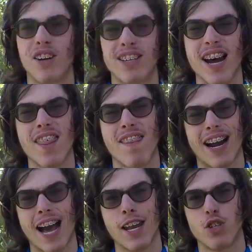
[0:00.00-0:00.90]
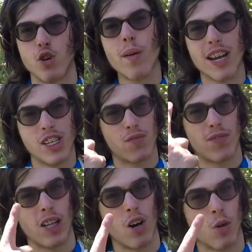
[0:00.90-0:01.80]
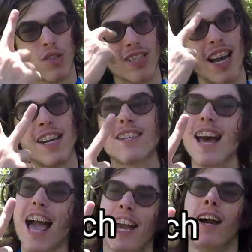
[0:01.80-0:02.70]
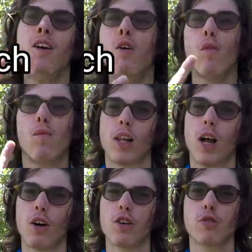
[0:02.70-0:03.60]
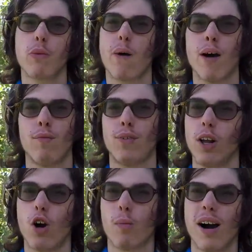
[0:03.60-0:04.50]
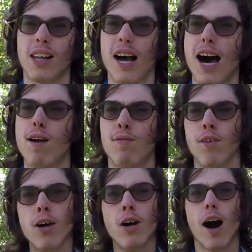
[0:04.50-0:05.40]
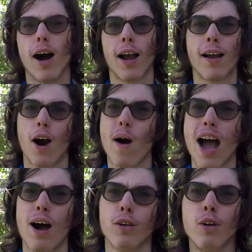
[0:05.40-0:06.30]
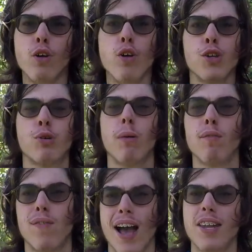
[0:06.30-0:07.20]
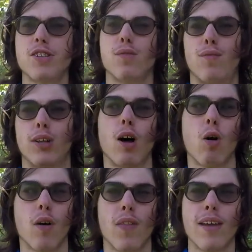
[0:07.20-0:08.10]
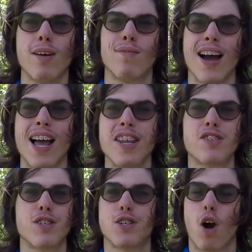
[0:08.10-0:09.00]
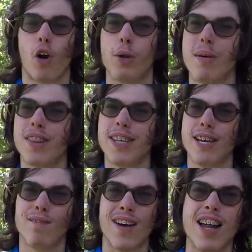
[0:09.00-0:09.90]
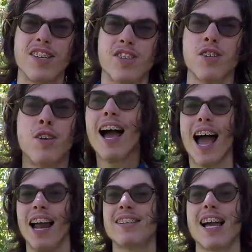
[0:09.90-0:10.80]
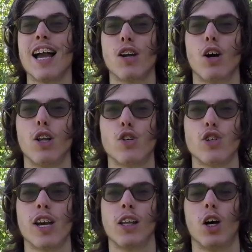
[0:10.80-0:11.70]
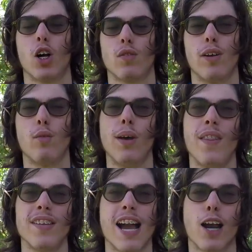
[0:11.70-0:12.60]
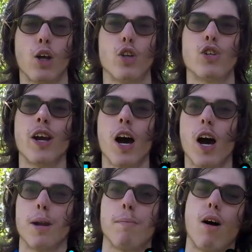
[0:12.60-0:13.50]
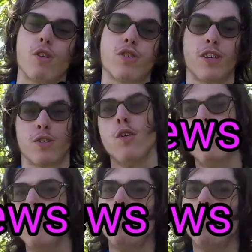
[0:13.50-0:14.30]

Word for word: content that I do is vlogs and tech vlogs, bro. I vlog my life. I go out to events, vlog the events, document the events, and technology, a lot of it with the technology unboxings,